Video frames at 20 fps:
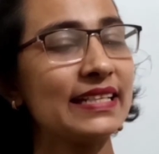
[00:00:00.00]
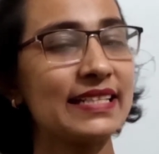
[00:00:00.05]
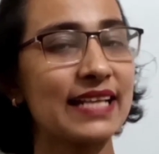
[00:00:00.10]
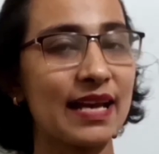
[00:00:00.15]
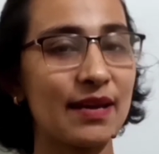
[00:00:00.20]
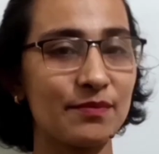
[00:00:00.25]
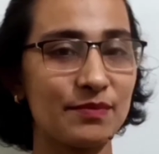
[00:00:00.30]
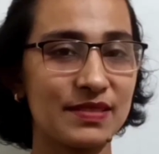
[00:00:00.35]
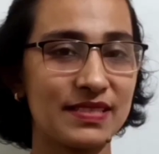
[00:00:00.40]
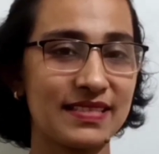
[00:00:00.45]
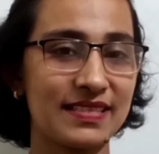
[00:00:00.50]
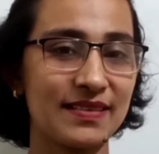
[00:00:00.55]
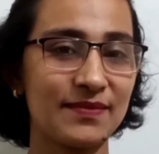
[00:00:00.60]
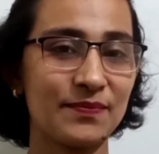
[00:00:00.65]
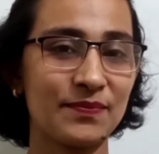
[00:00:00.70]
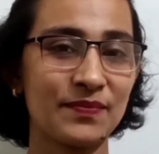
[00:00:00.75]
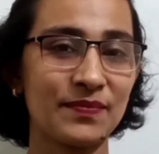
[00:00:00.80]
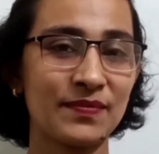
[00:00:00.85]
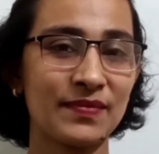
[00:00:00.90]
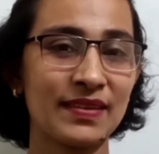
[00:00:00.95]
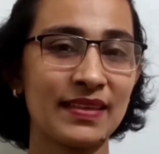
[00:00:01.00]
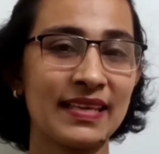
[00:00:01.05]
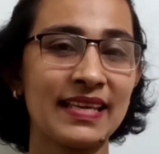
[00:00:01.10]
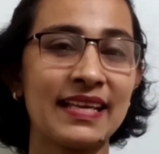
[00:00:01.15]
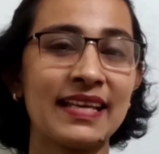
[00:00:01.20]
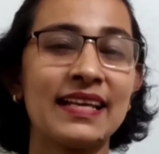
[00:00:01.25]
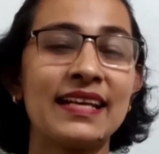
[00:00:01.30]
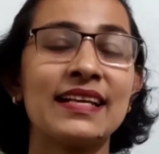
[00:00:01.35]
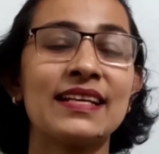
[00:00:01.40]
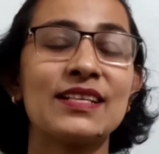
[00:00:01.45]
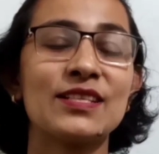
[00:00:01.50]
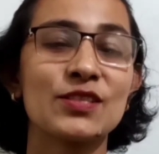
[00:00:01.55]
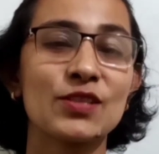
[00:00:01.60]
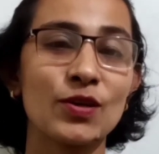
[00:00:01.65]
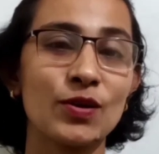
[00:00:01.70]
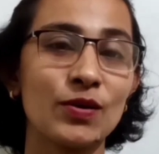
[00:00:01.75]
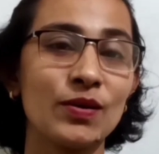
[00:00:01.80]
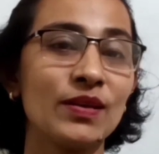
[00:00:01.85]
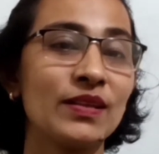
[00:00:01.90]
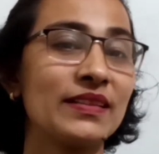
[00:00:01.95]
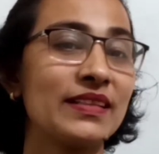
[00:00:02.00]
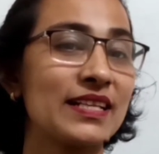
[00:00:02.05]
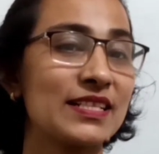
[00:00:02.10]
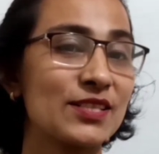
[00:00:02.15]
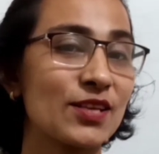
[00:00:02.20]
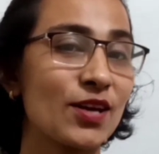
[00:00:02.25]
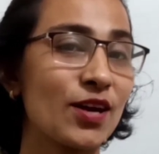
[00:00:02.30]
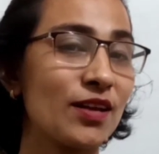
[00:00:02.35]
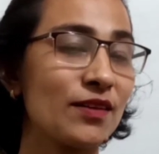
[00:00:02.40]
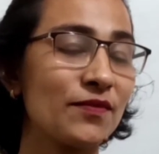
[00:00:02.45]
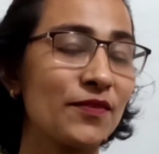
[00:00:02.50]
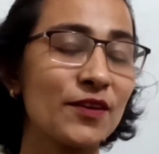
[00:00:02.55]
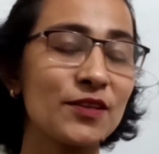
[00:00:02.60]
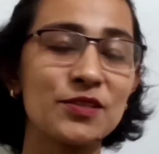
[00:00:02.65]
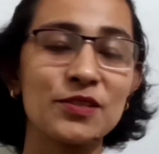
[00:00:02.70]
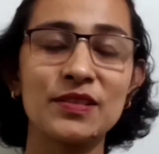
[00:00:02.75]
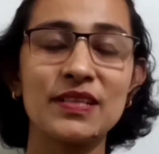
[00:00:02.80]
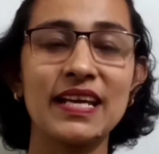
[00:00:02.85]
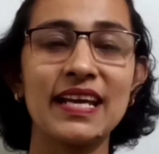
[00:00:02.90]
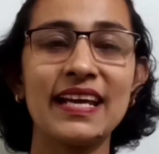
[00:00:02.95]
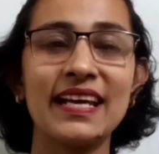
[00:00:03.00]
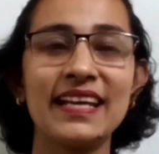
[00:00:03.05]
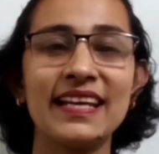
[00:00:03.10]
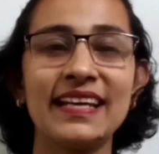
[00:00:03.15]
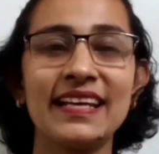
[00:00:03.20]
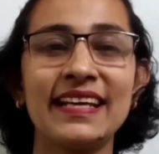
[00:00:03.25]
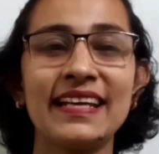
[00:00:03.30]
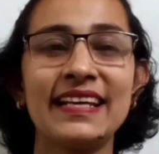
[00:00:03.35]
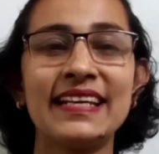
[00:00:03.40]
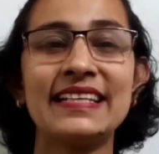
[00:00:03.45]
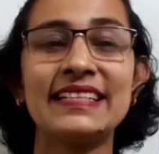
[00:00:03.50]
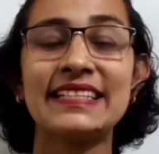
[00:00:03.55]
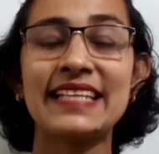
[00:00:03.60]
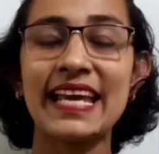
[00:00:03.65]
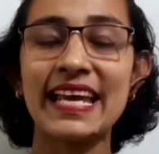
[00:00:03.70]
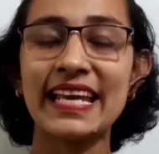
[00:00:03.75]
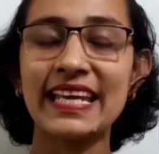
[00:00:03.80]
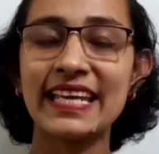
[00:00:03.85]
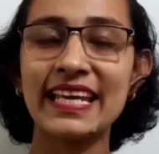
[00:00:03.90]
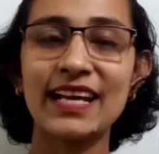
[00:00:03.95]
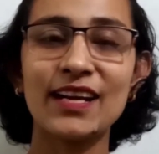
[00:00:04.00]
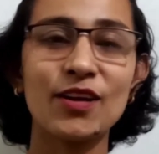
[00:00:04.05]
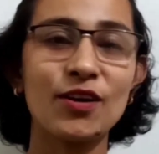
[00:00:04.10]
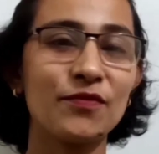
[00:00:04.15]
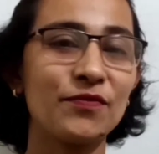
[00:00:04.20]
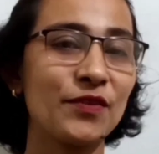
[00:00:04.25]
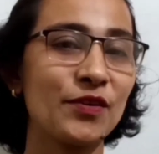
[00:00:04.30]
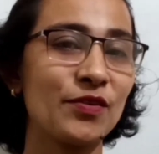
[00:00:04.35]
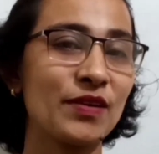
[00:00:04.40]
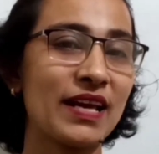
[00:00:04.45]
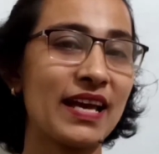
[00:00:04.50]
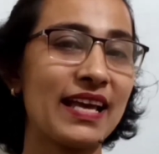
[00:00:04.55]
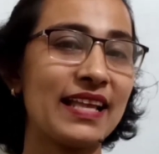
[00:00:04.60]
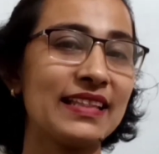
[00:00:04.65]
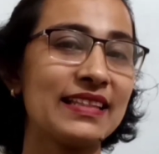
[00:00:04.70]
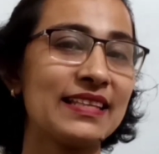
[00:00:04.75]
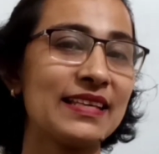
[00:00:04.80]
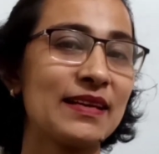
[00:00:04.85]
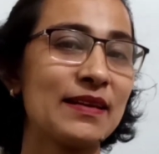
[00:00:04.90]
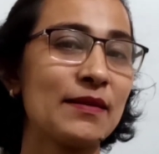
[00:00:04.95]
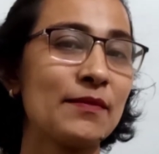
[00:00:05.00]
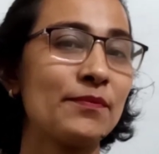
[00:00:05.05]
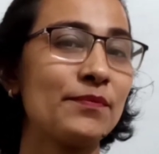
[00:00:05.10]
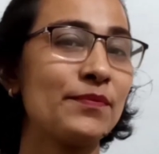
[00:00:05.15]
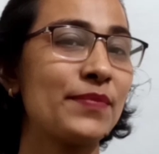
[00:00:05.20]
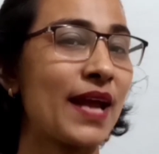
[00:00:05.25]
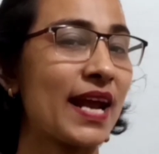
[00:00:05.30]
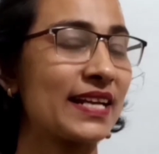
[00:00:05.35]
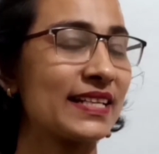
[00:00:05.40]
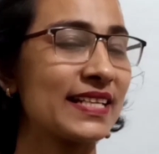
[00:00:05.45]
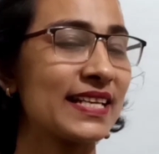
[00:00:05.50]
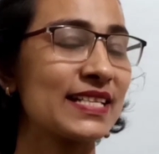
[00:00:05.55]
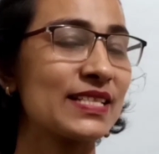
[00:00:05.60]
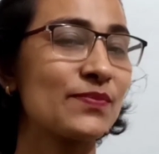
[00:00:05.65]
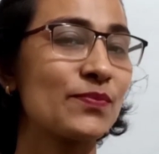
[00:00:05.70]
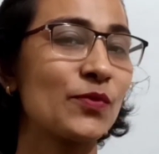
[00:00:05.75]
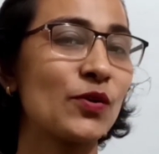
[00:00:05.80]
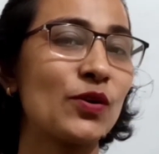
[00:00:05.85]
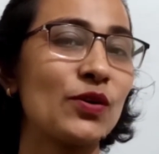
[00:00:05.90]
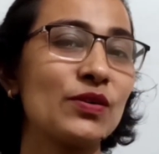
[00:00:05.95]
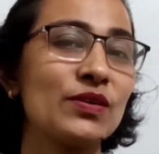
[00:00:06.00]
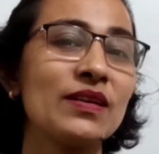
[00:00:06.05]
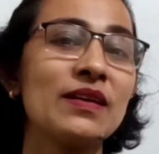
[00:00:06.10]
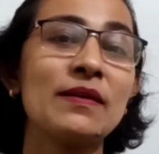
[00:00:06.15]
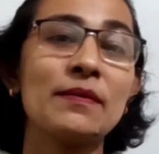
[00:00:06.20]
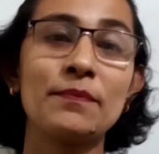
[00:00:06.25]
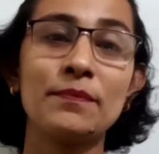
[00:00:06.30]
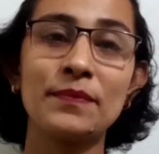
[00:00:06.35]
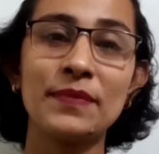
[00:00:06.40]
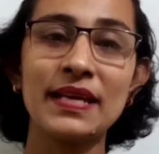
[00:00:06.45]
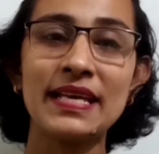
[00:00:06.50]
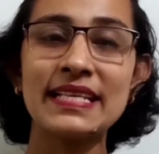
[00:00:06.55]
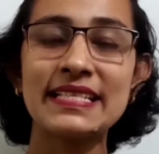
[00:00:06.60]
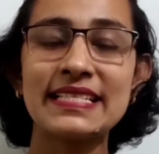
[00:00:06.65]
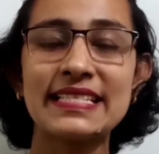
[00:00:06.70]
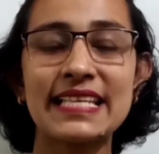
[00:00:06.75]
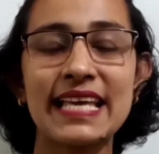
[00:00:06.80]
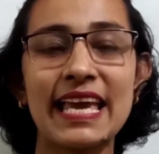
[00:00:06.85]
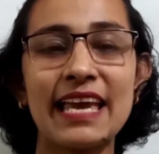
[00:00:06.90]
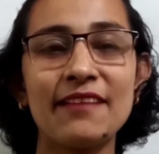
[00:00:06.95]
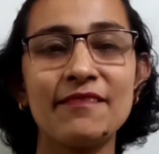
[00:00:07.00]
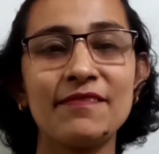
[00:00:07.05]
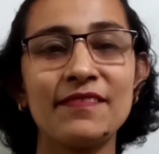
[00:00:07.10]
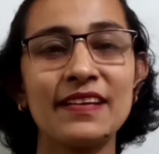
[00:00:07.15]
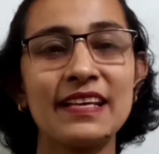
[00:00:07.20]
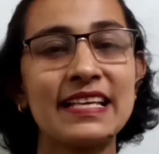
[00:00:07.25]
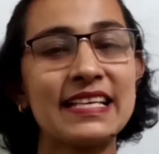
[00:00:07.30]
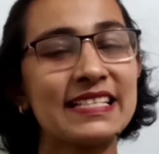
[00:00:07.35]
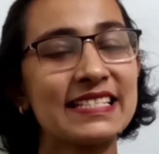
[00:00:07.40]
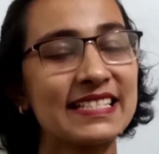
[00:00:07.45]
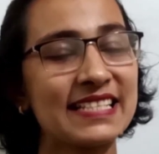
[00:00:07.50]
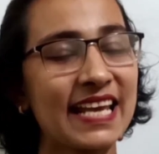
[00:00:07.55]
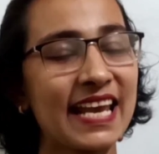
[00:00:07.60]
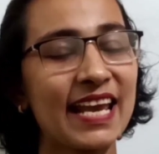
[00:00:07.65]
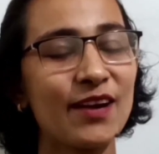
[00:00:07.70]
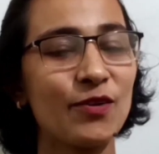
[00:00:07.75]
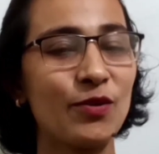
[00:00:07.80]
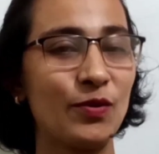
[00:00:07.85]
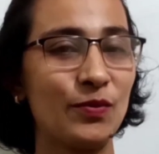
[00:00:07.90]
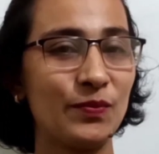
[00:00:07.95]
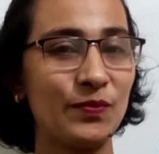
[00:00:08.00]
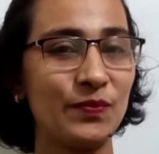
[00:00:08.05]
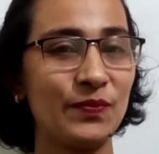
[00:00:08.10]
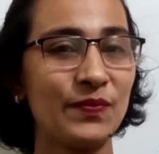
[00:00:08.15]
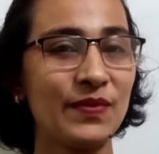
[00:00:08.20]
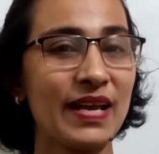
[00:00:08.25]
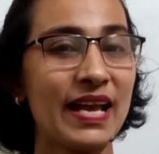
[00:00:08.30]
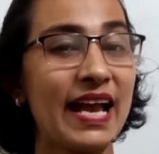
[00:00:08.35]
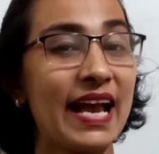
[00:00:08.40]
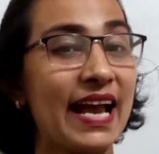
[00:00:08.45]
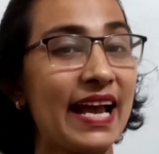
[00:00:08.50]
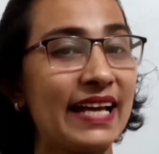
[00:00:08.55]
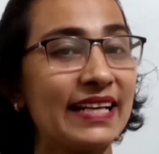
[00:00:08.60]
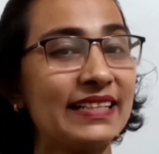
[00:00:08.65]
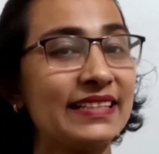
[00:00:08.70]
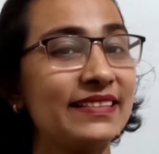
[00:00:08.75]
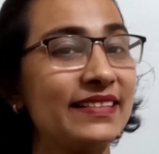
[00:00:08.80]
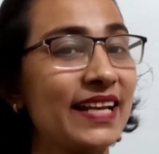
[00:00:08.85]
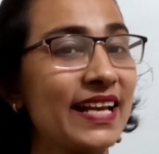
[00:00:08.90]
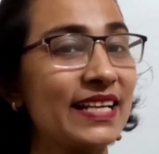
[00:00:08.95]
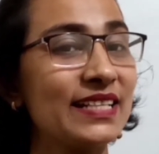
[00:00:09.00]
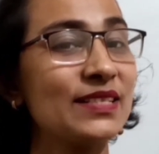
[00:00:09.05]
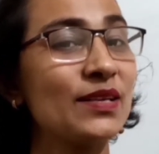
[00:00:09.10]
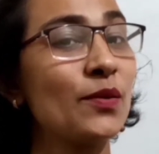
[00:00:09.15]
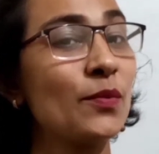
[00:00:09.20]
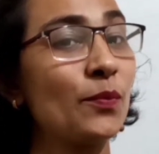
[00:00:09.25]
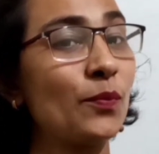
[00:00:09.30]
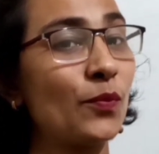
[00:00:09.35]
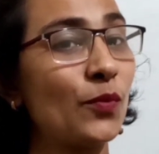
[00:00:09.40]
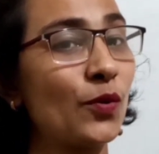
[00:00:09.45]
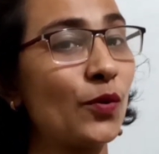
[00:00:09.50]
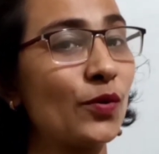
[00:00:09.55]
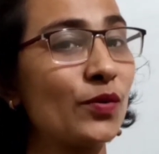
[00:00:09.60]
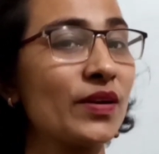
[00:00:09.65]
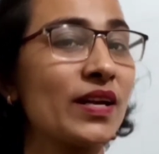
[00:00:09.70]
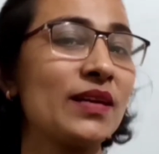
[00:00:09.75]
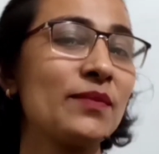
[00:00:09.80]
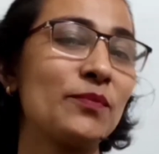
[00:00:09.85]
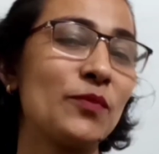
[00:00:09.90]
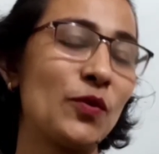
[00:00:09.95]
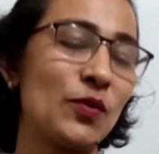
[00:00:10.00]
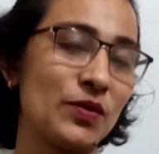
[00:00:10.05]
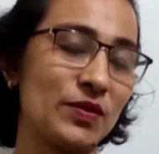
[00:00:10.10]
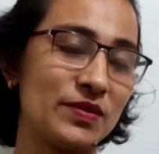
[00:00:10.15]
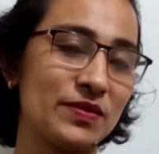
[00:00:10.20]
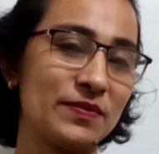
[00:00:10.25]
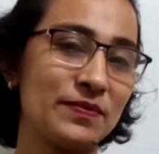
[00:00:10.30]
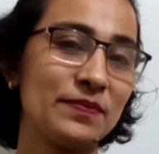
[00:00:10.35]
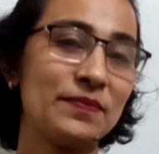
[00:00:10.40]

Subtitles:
times. So that's all for today. Take care of your health, practice more, be safe, stay home, and read more and more.